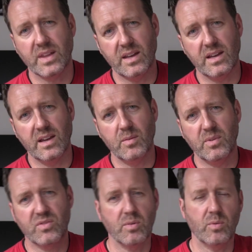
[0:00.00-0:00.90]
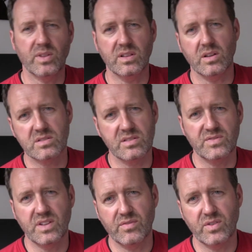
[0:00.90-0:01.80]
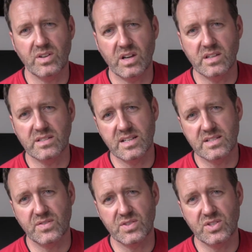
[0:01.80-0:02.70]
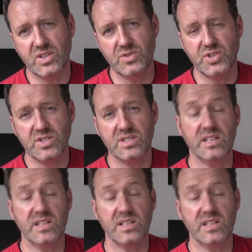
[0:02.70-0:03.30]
We've come up with lots of different ideas for solutions,